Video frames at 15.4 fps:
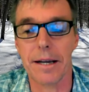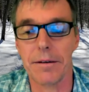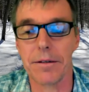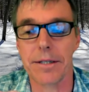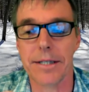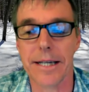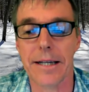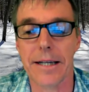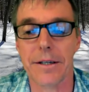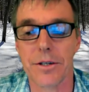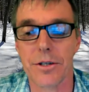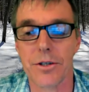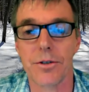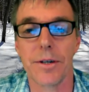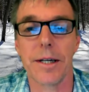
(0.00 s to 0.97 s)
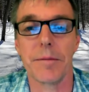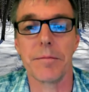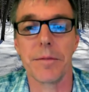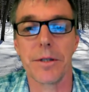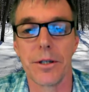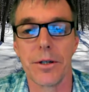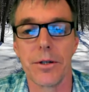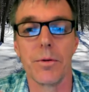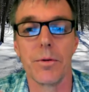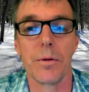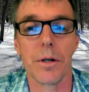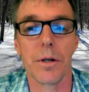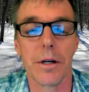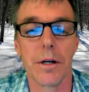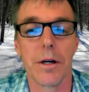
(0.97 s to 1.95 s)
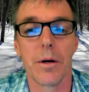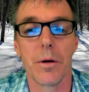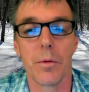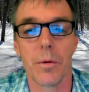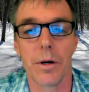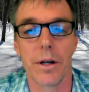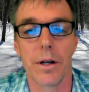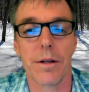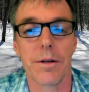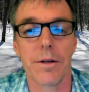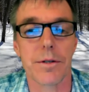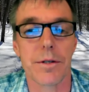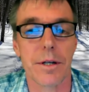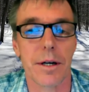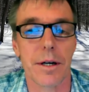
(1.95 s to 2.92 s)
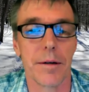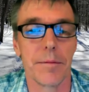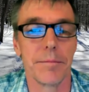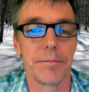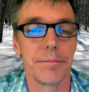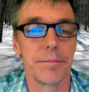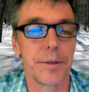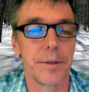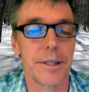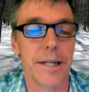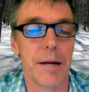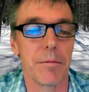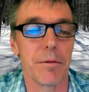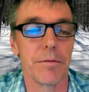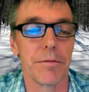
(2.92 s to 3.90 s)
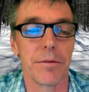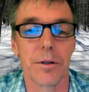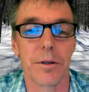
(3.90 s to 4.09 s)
and set the stream to one of those um, stable